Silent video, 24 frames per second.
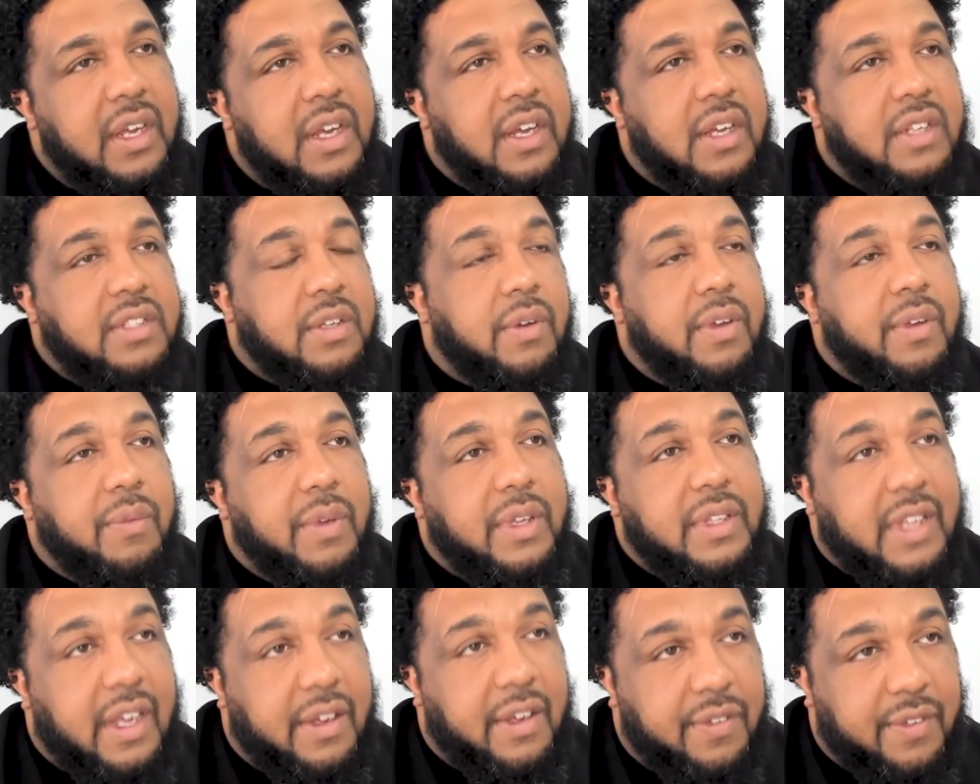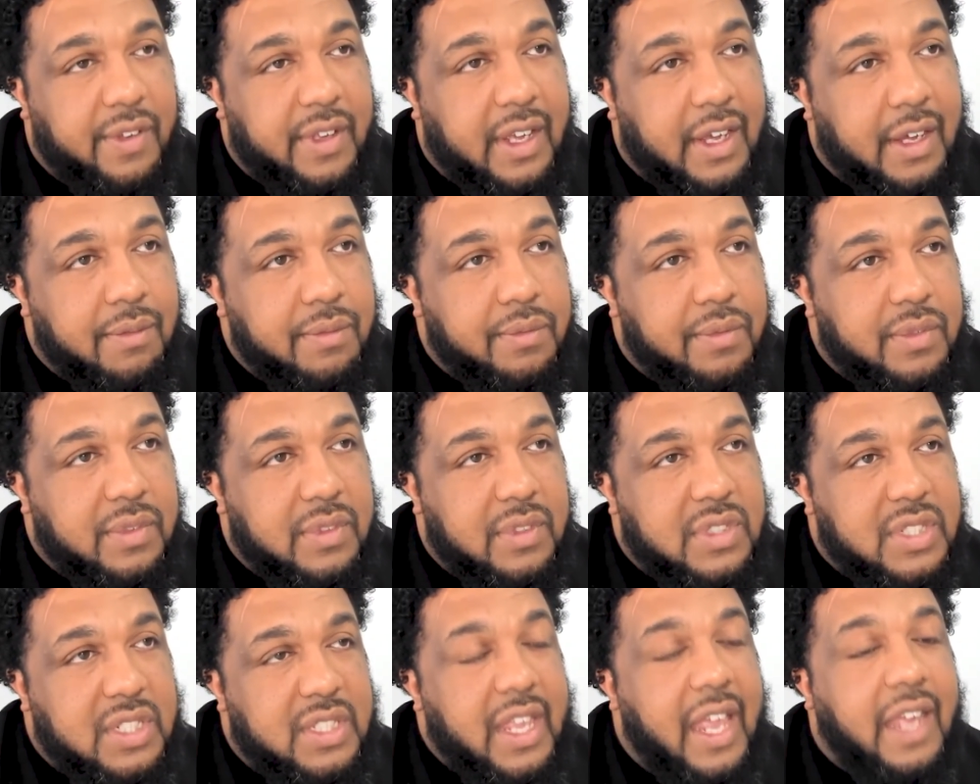So we definitely
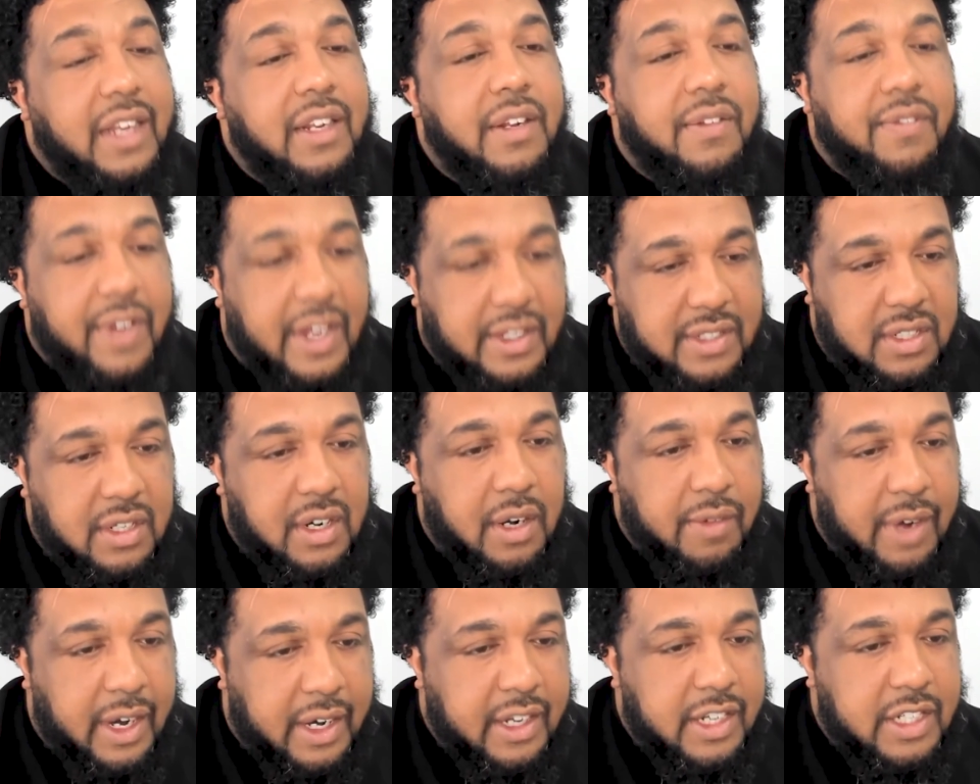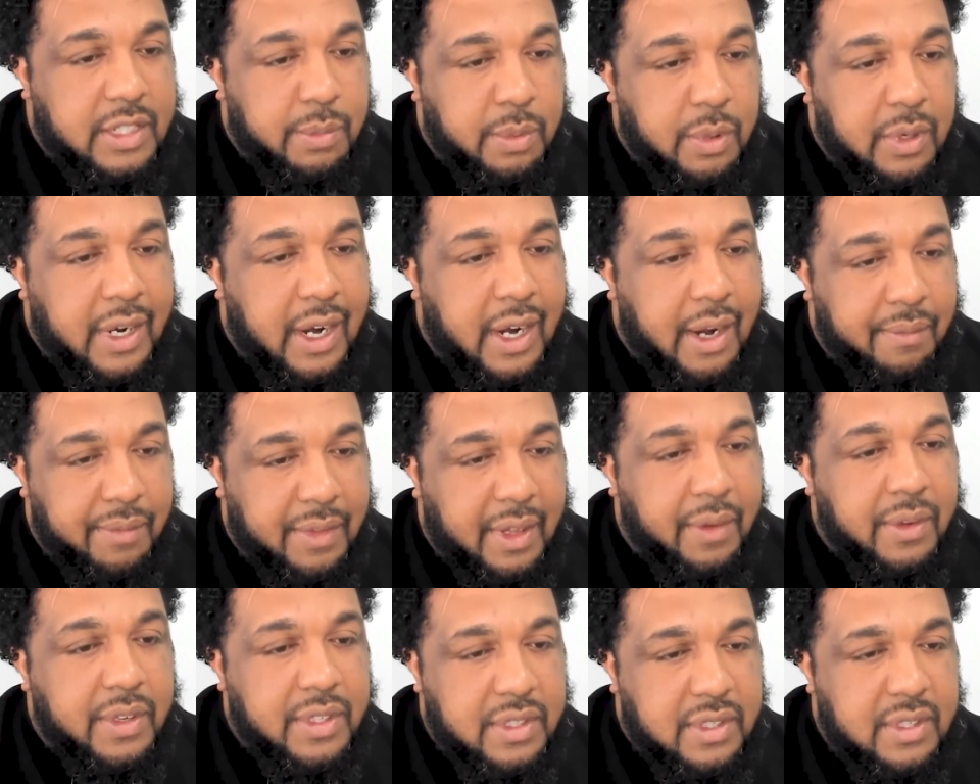stayed invested in our recognition program.
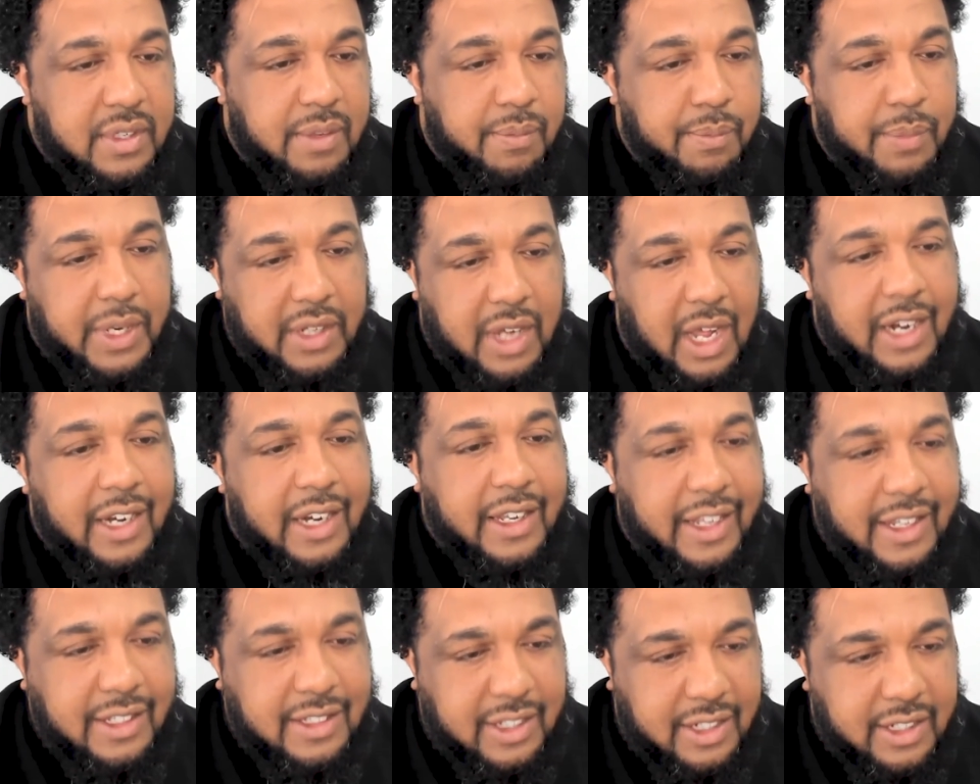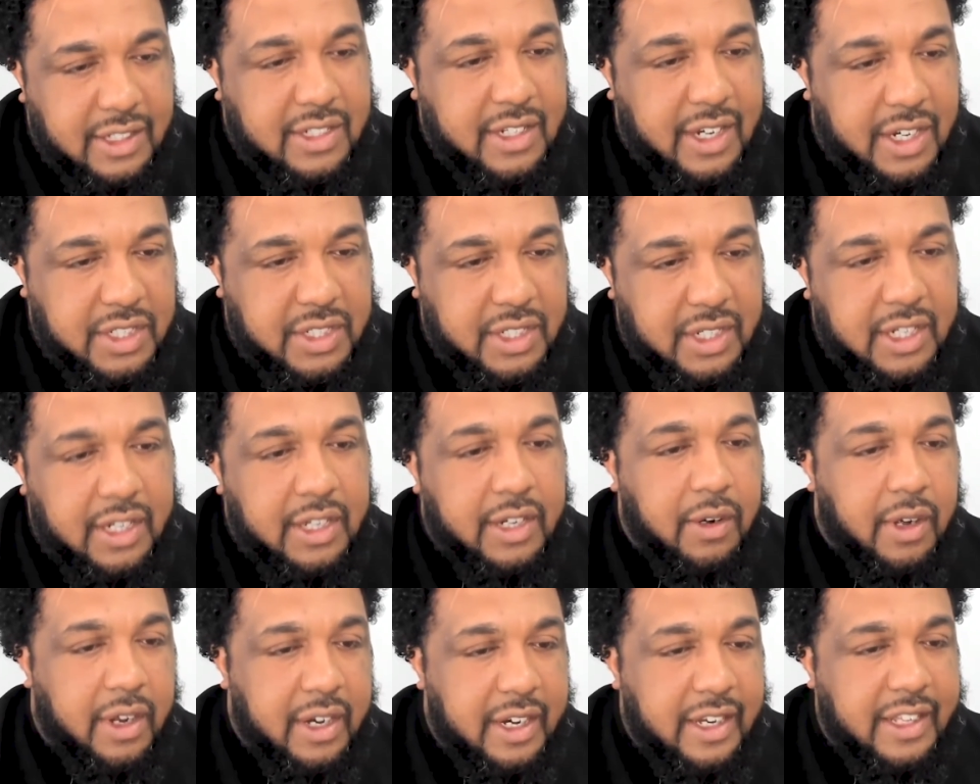That was, but not an easy discussion
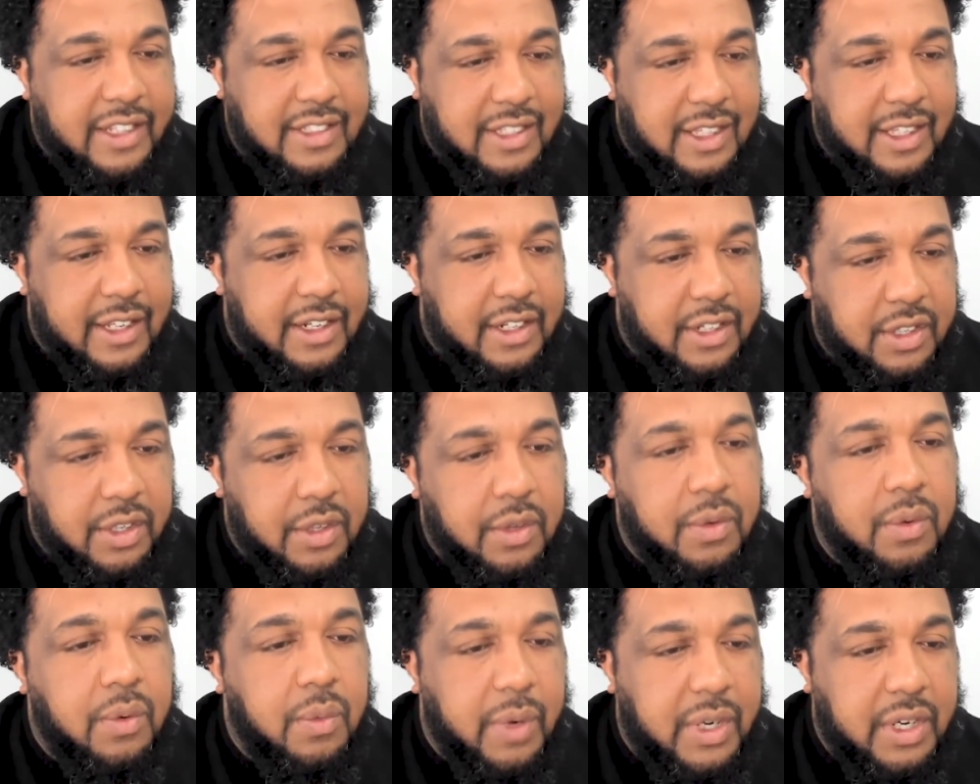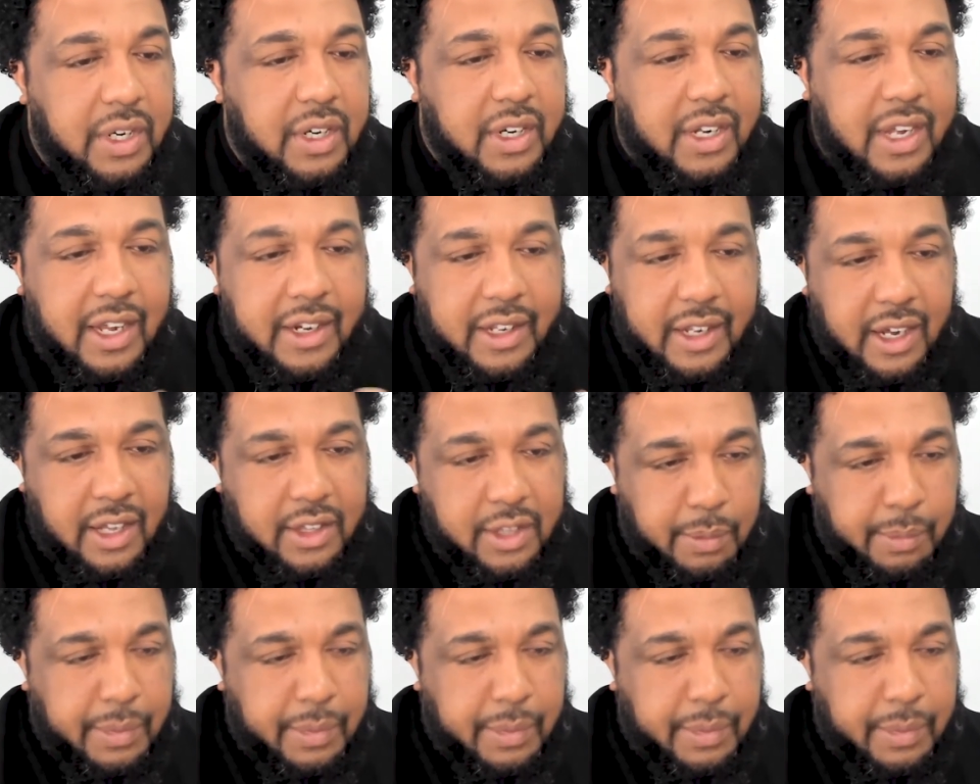and an easy thing to do when you're cutting other